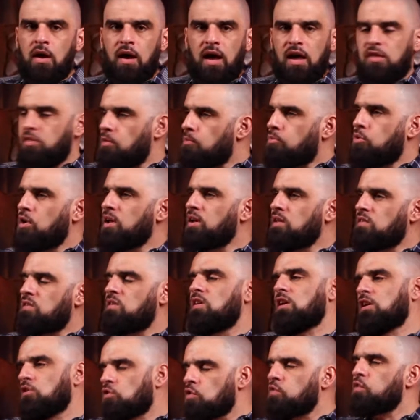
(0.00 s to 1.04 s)
and the brain is
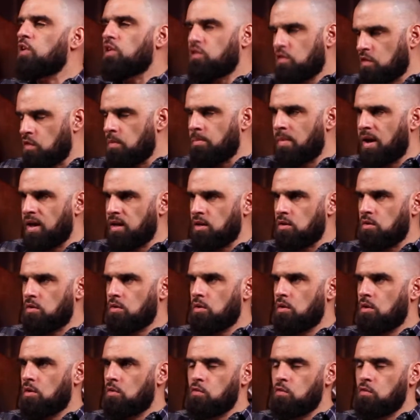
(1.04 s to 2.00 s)
the interface of the mind.